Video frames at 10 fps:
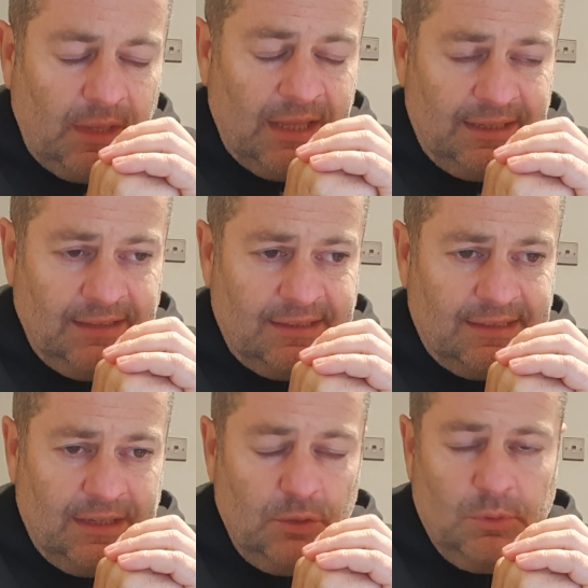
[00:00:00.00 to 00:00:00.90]
At the end of
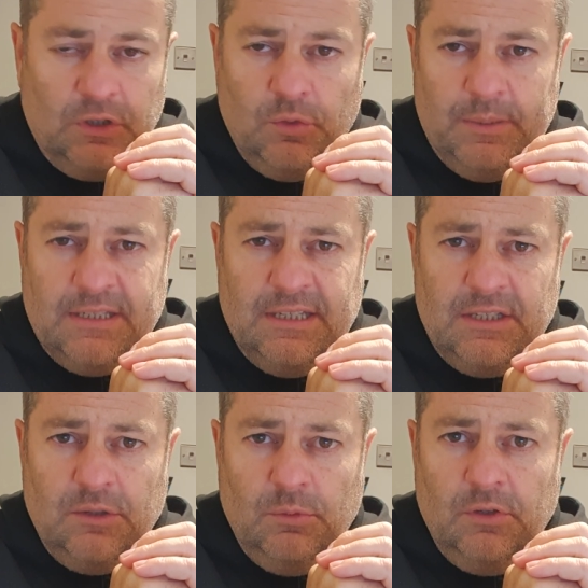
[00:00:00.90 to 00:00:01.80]
the day, you want to do business,
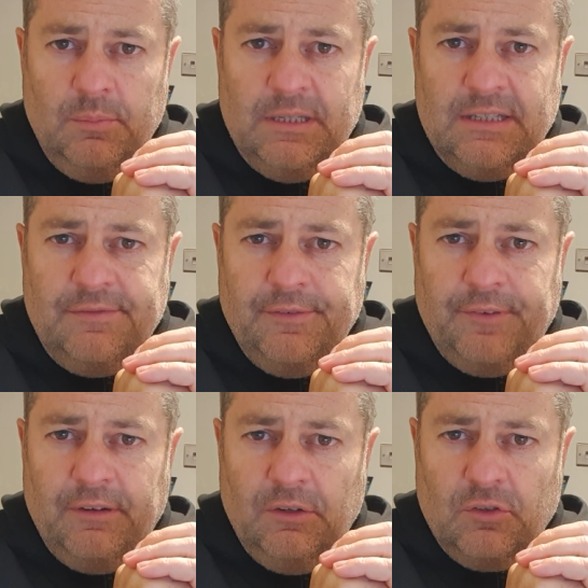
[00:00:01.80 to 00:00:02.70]
and you want to do business for a
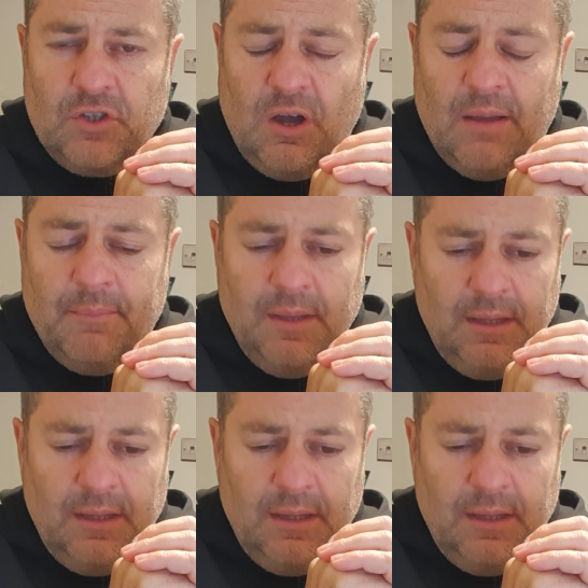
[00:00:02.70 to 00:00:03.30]
very long time.